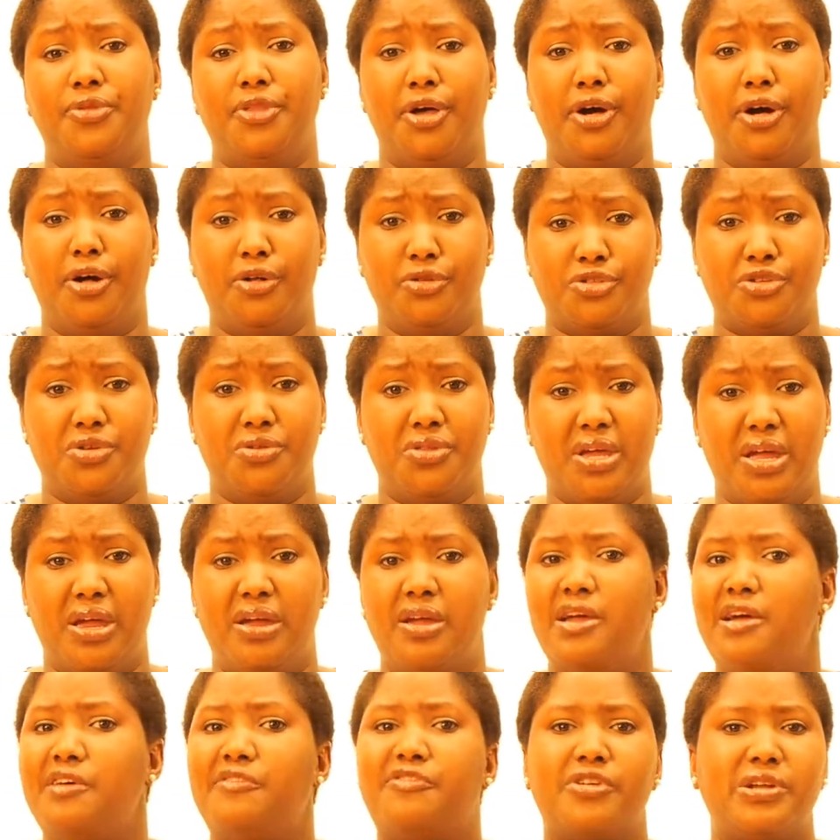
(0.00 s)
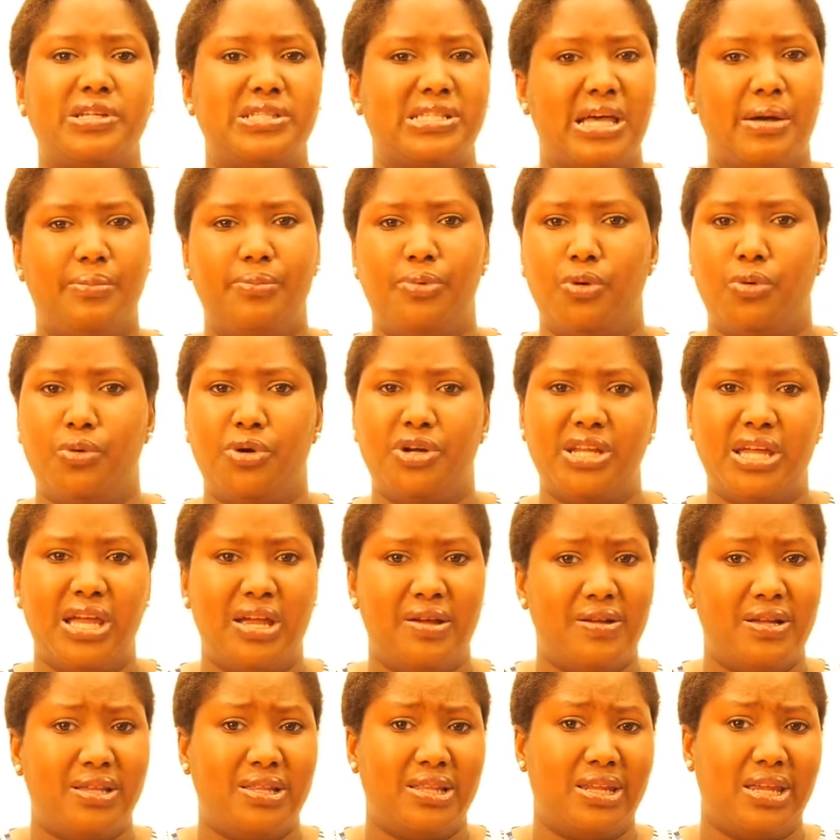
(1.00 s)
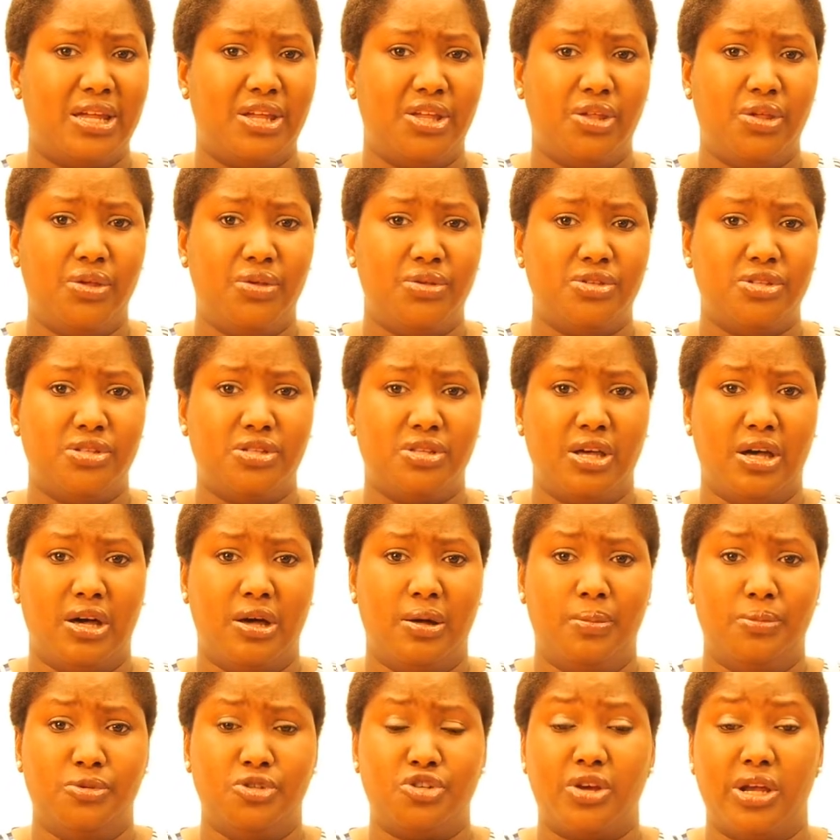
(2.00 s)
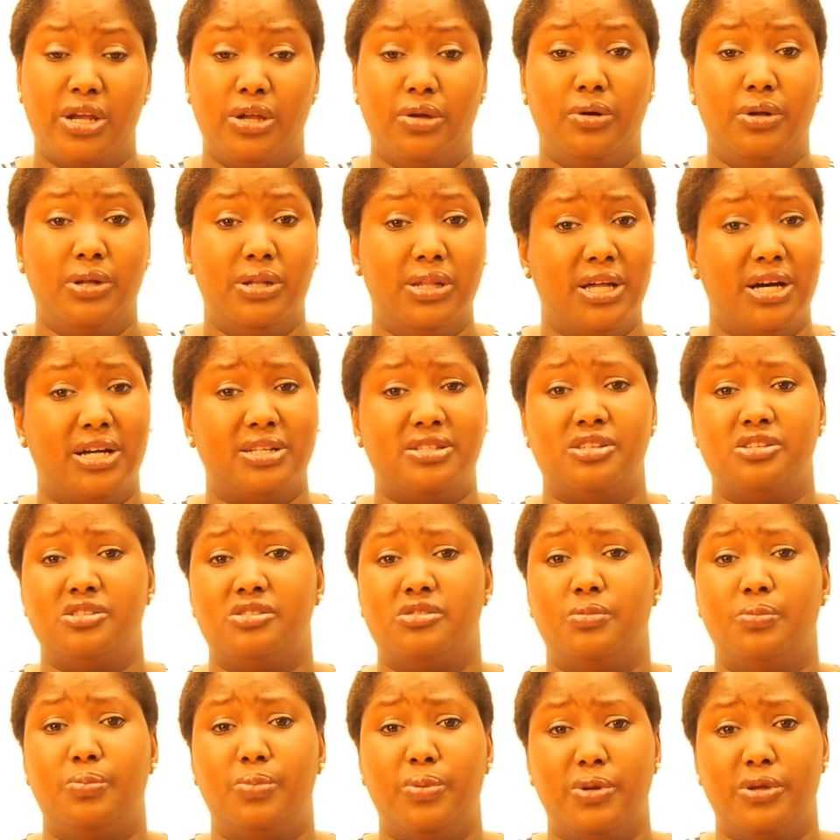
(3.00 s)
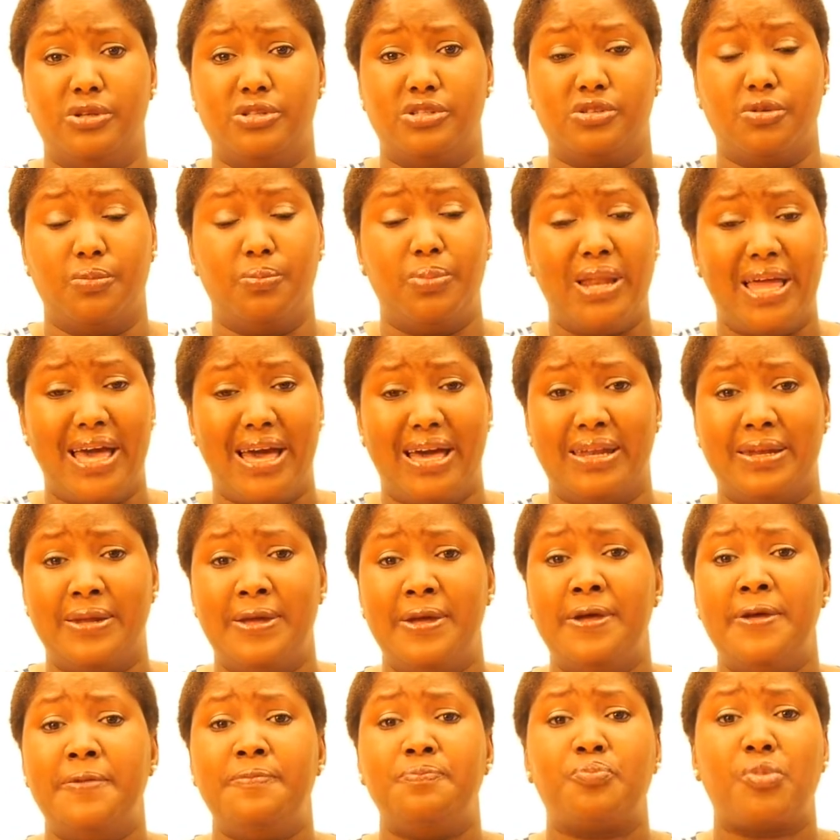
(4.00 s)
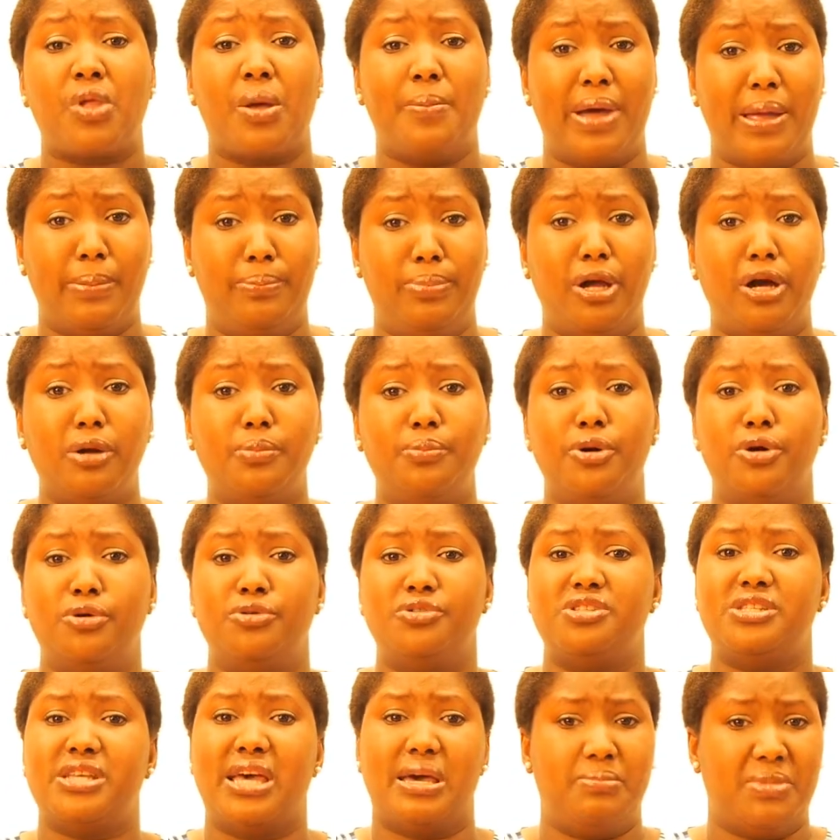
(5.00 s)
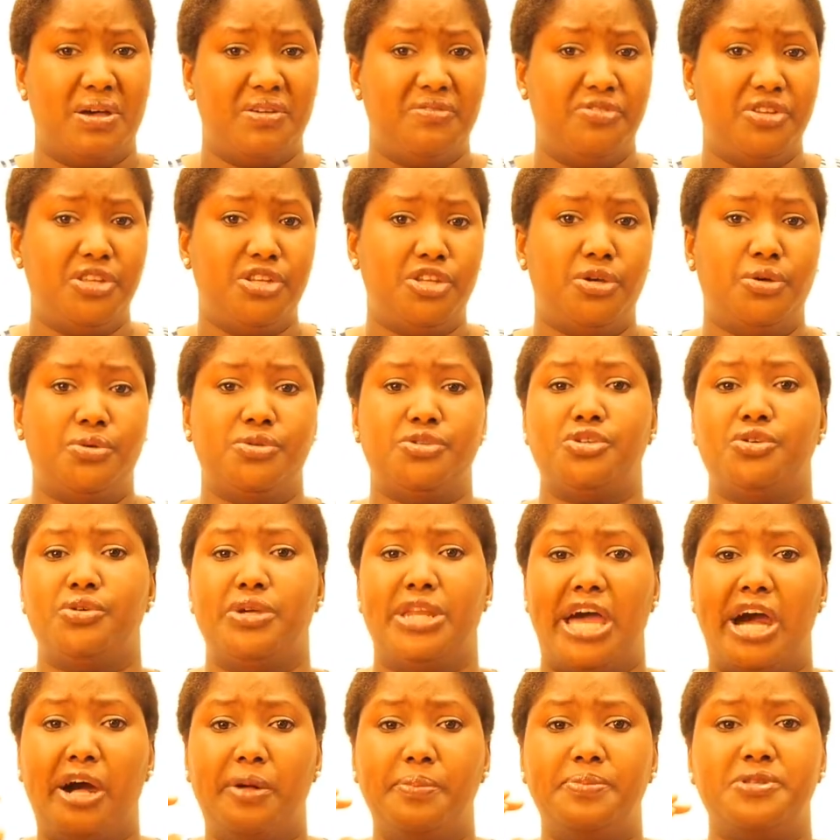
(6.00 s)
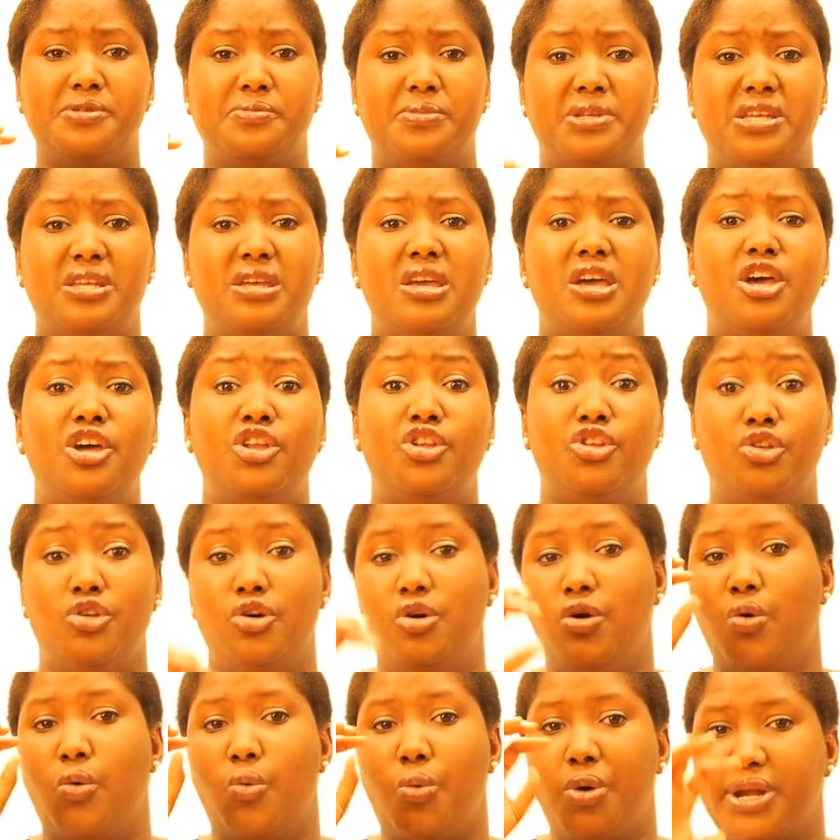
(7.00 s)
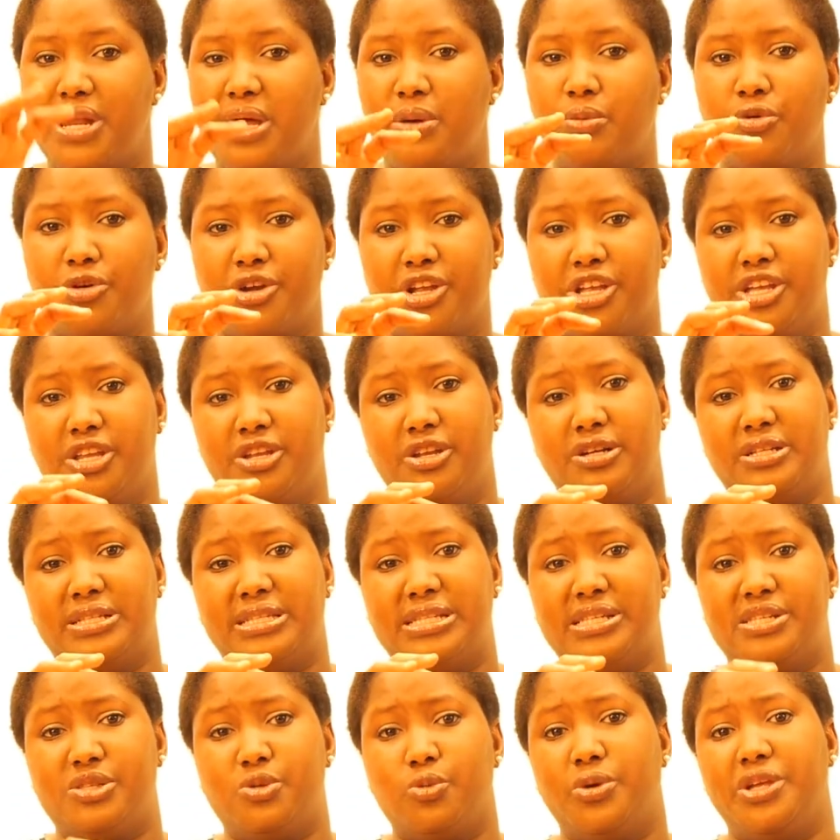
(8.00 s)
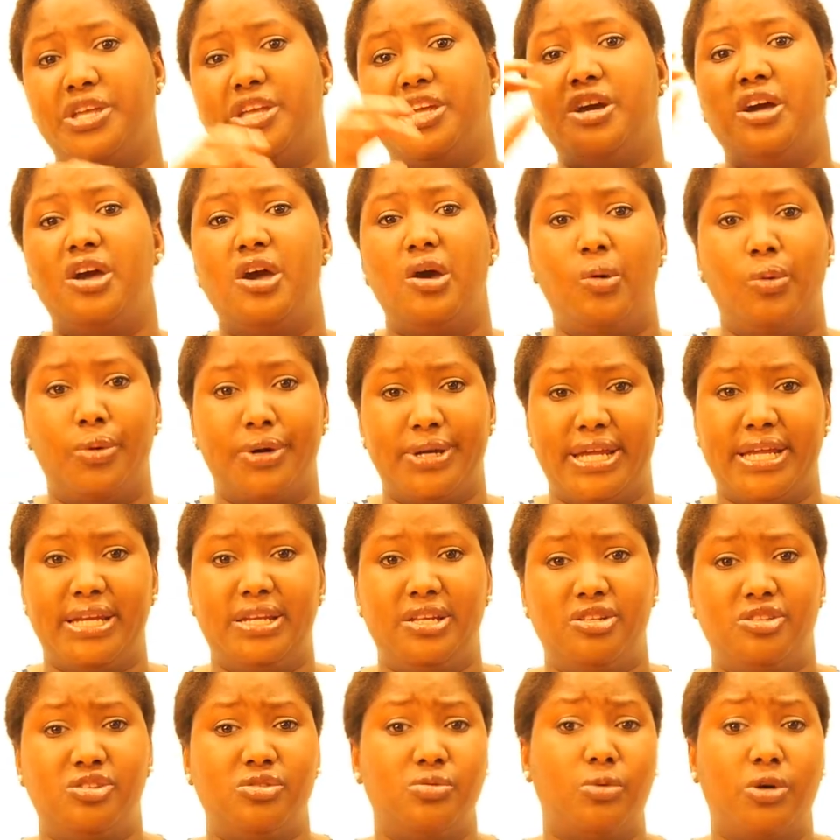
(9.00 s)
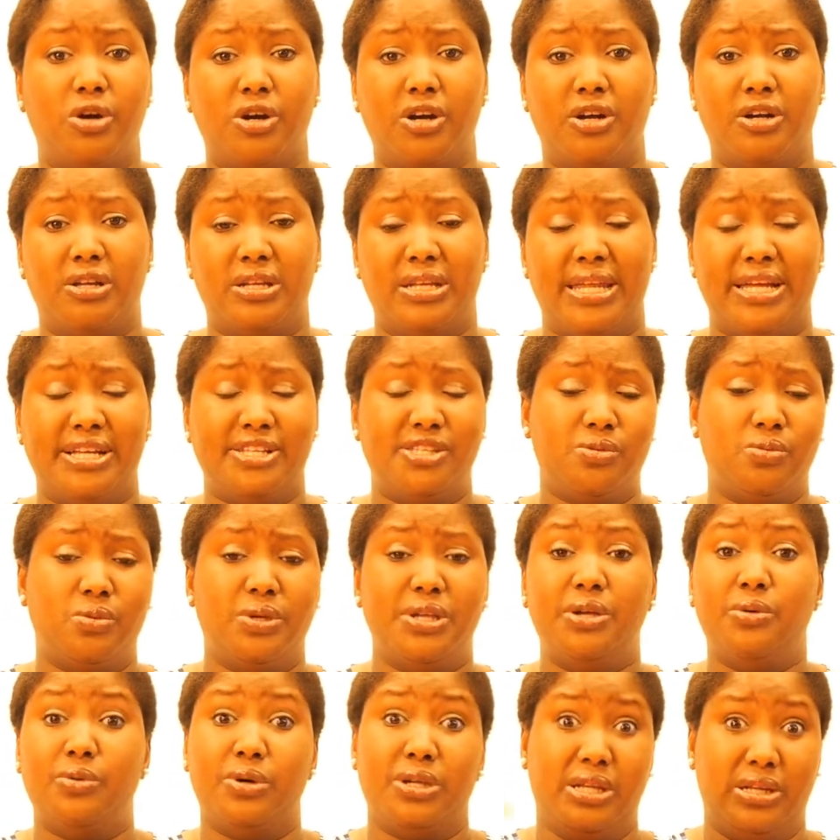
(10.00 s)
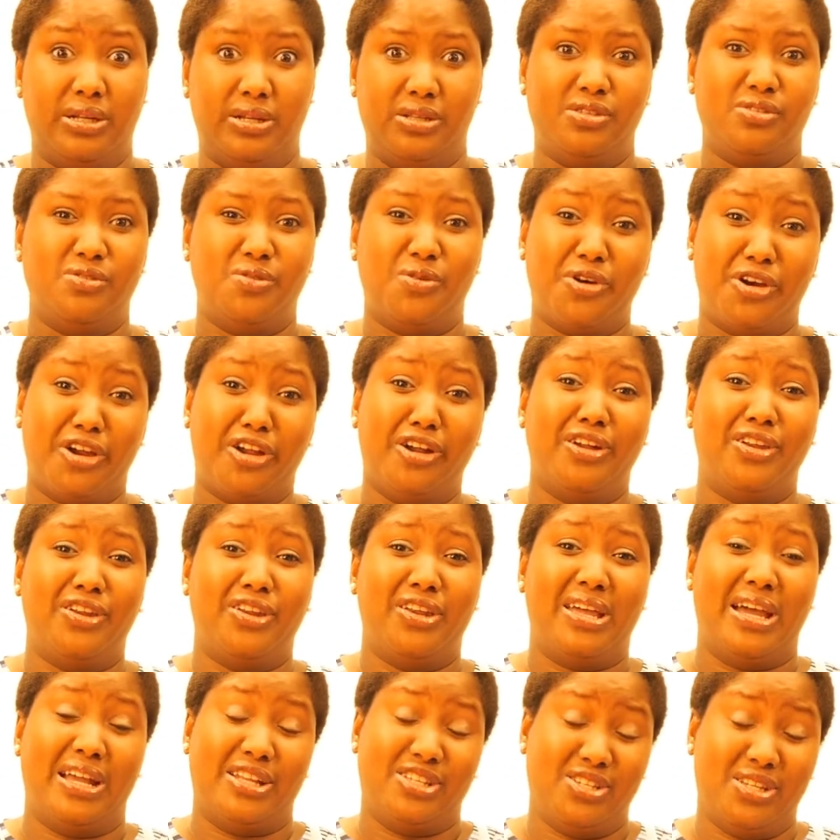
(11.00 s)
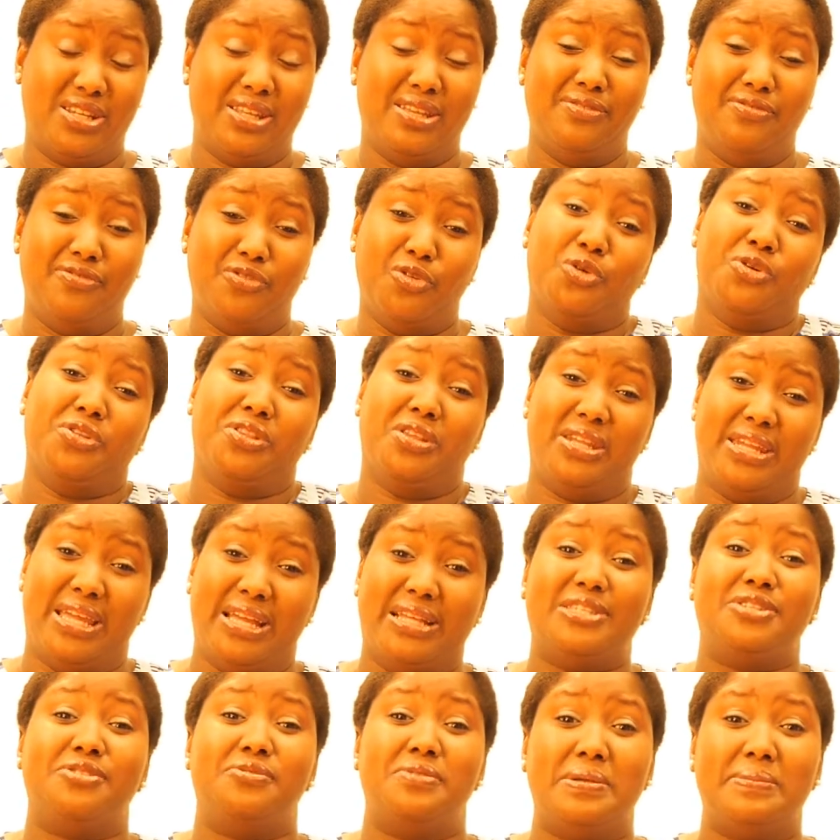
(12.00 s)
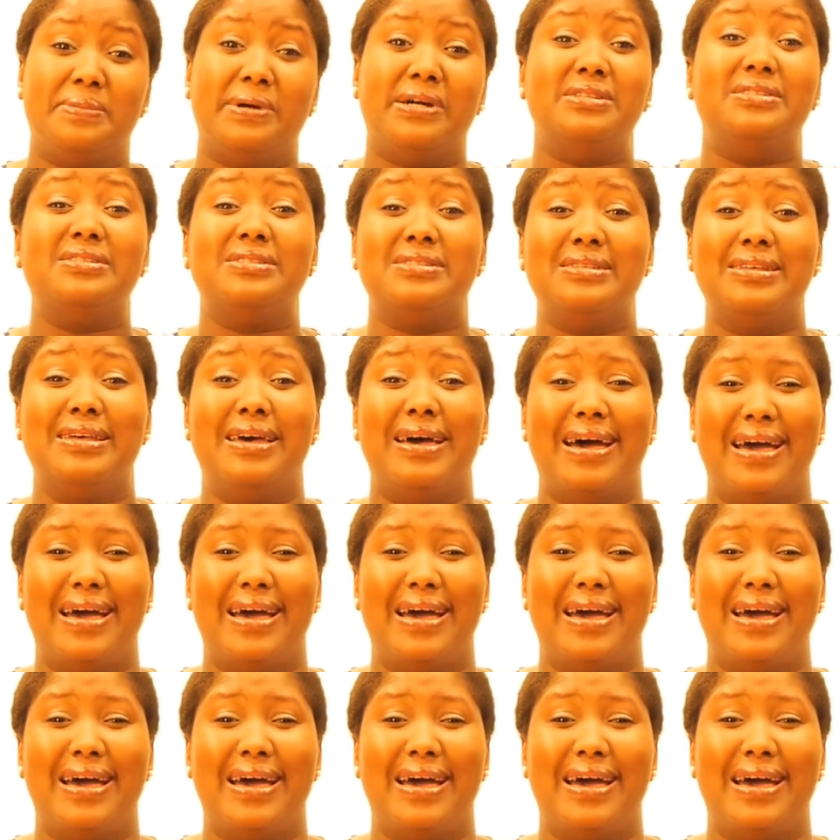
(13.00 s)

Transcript: Also there. For example, one area that I use Trello a lot is to plan my blog posts and my videos, so it helps me know what I'm working on this week, what I need to work on next week, what I need to work on actually for the next 3 months.